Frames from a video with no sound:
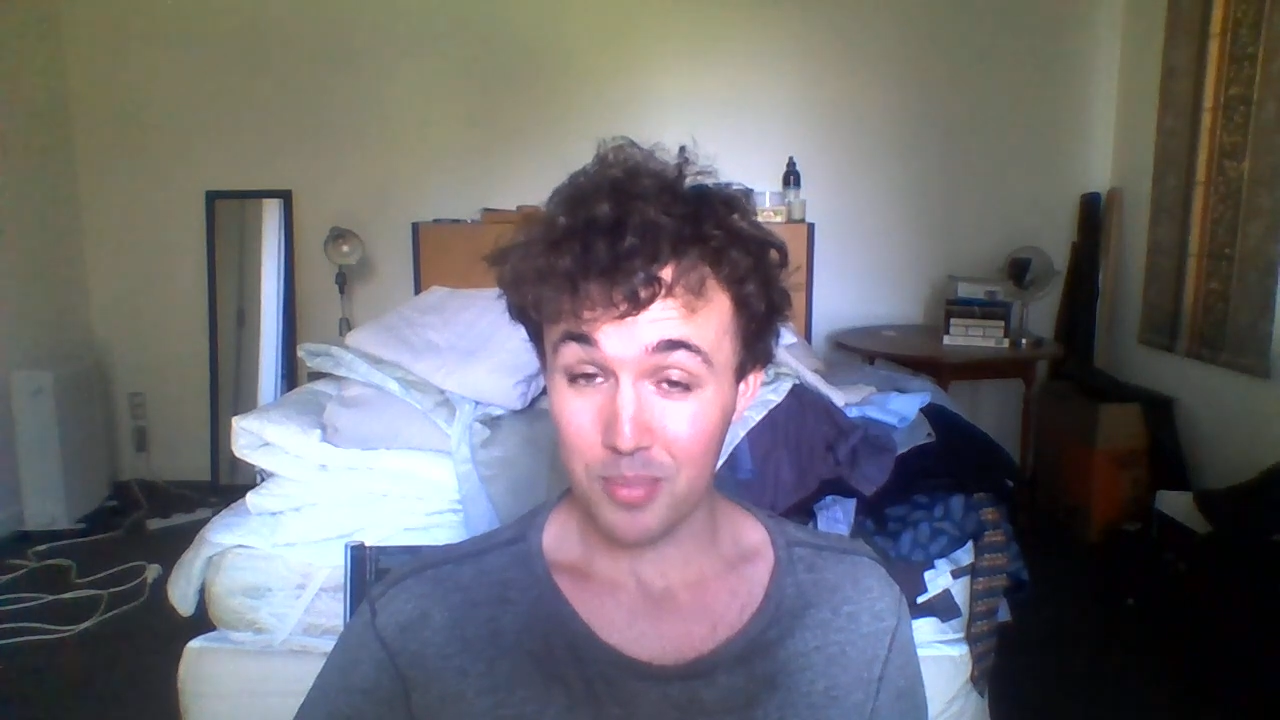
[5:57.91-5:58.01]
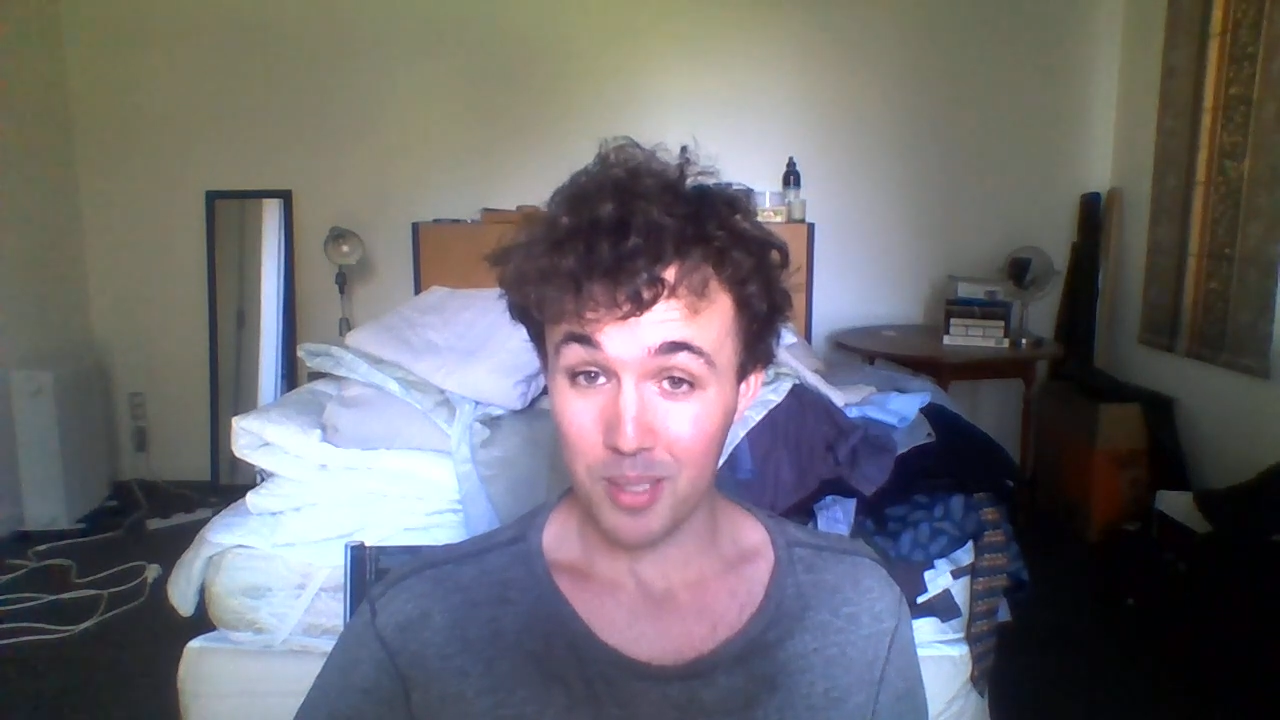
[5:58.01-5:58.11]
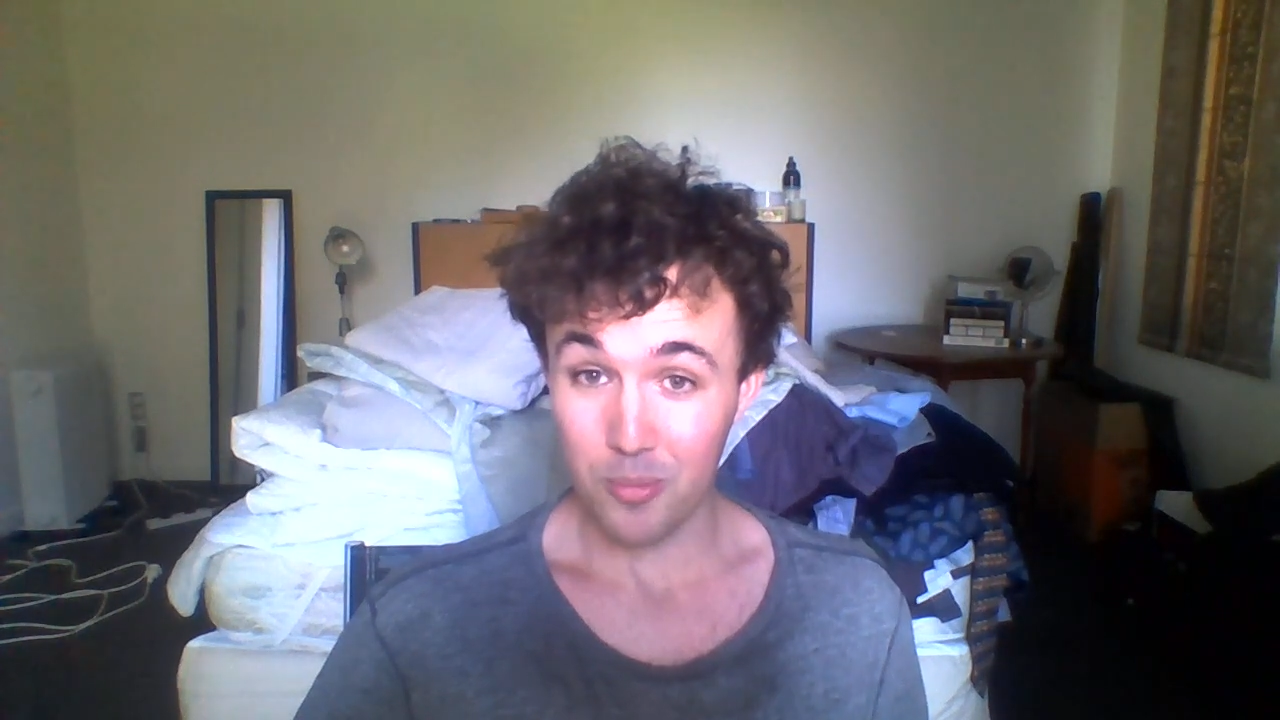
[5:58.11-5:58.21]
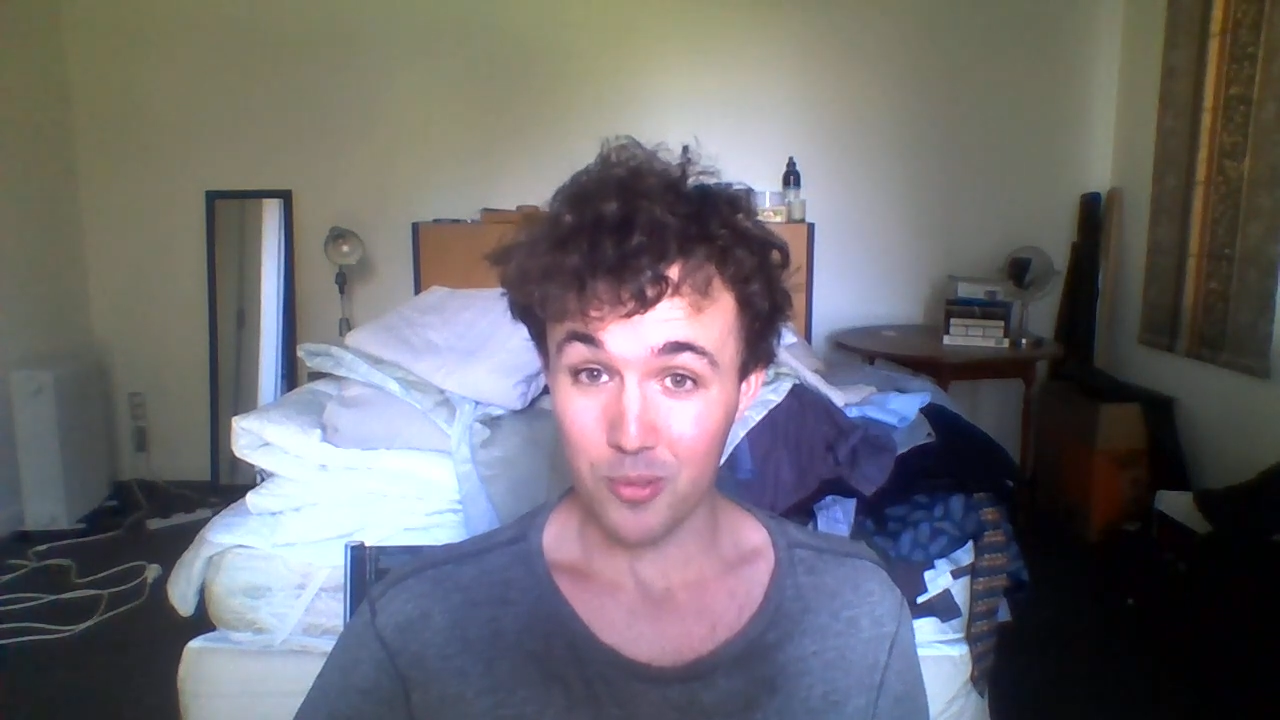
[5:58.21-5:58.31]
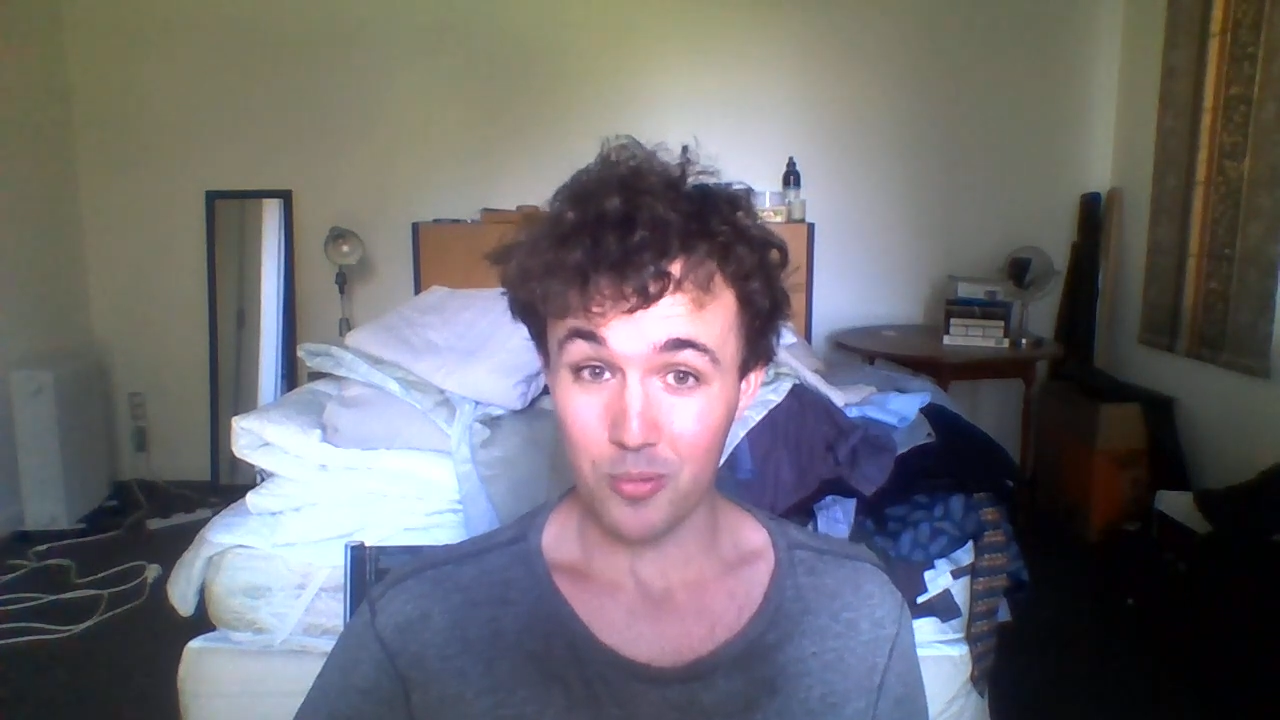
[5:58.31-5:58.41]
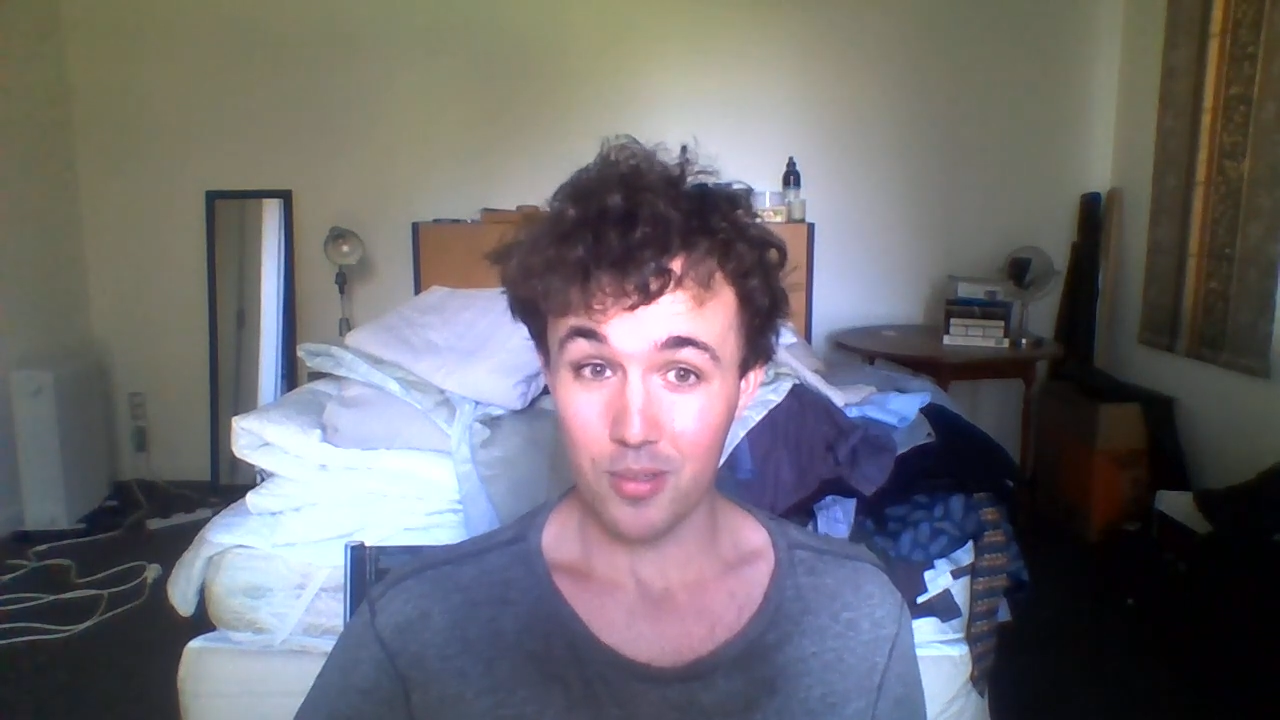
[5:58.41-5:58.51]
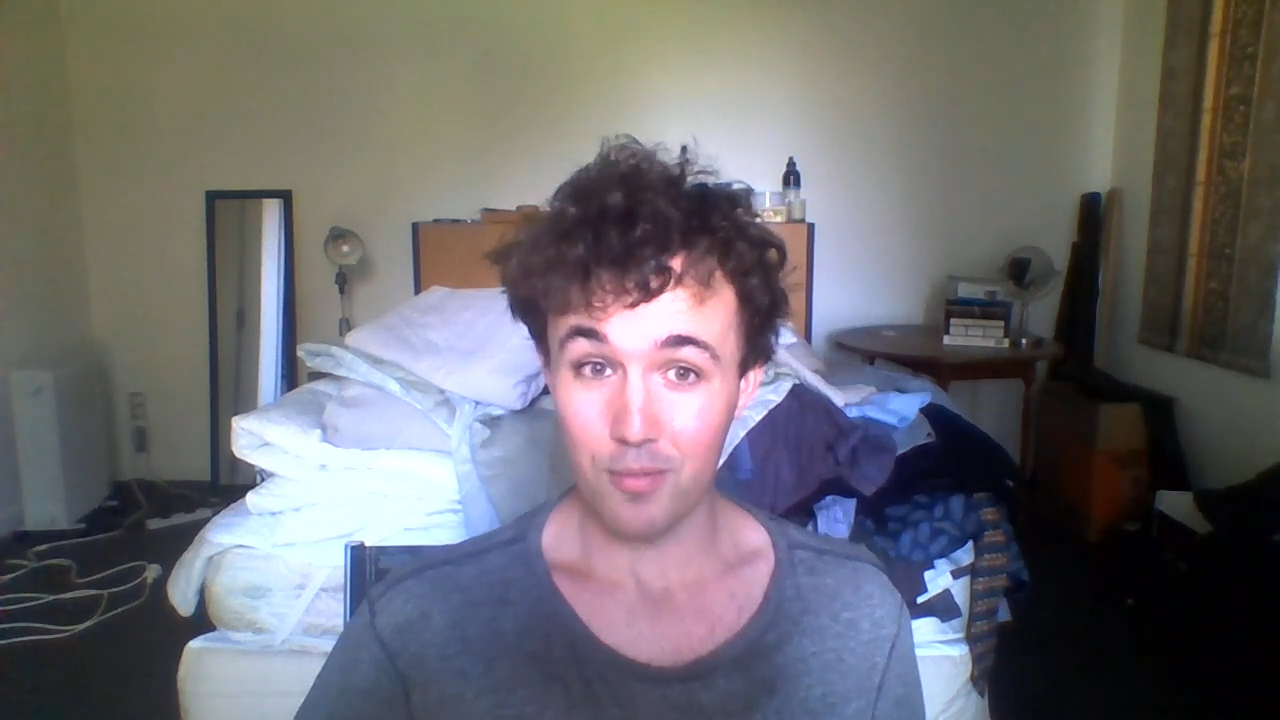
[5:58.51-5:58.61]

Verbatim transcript: people